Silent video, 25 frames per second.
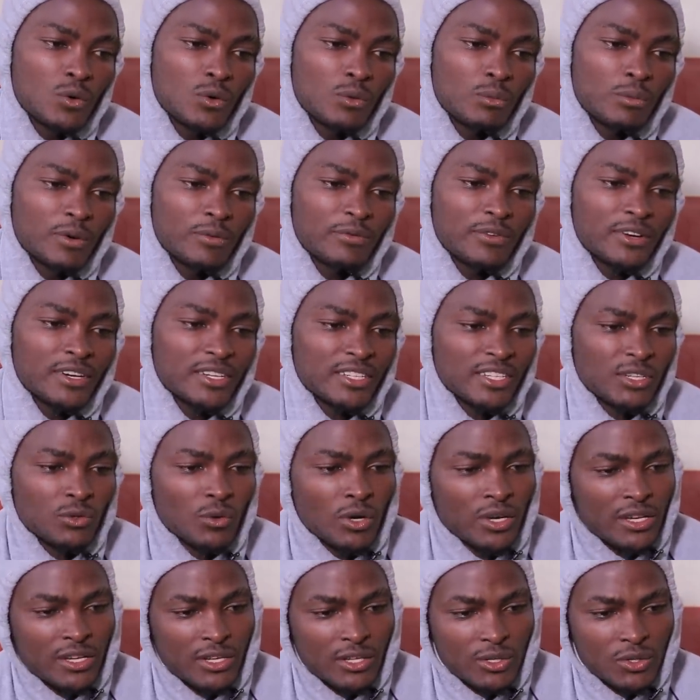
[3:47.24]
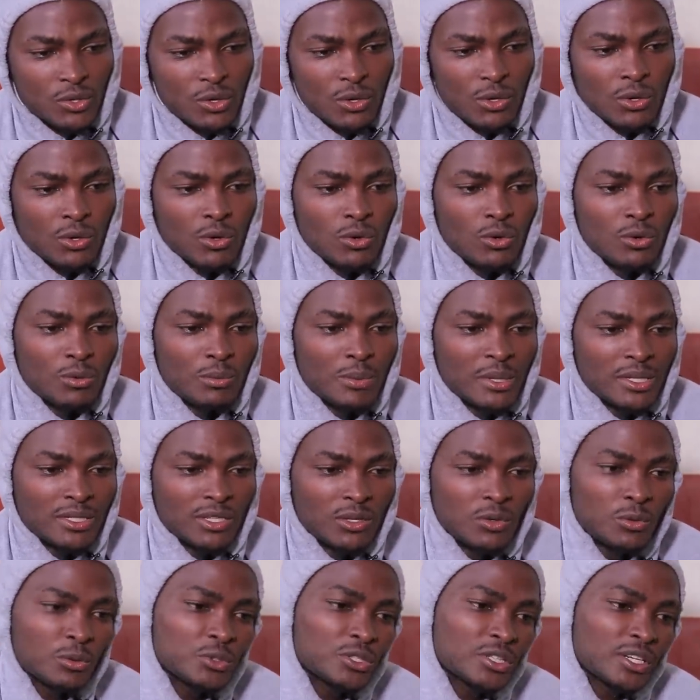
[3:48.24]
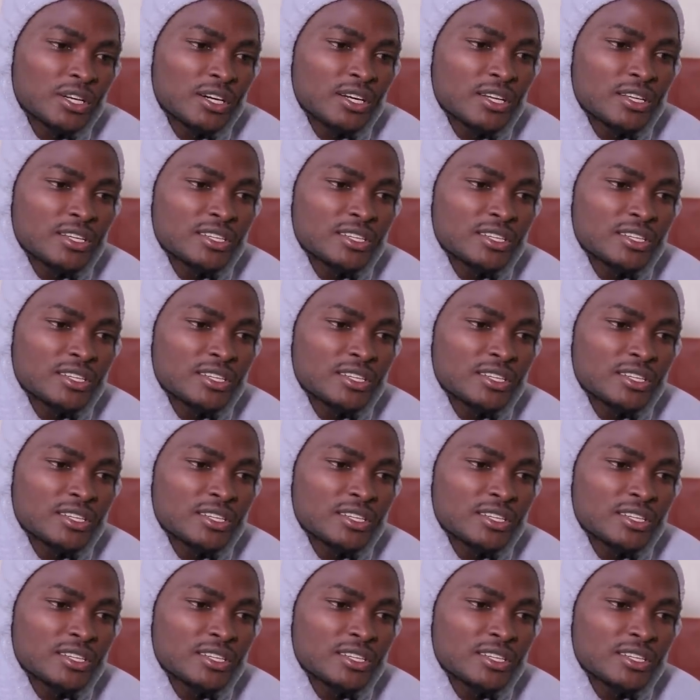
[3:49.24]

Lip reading: umefanikiwa kidogo, umeanza kushika